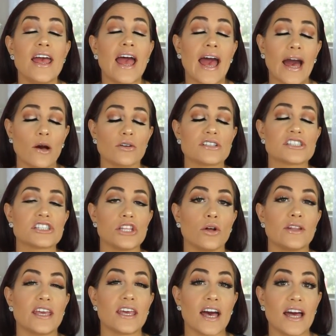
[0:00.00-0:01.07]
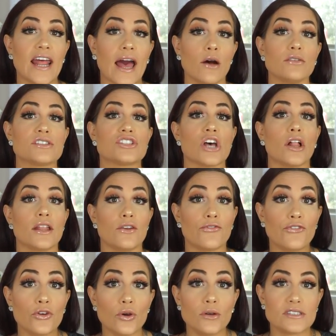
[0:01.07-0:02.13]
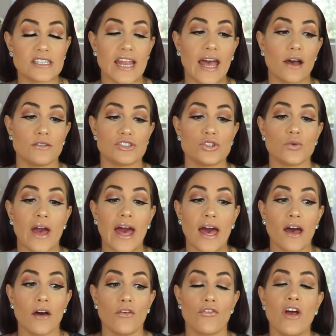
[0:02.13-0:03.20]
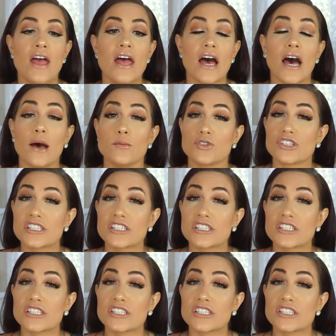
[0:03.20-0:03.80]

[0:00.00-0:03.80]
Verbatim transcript: how to slowly cut out solid foods and how to have um,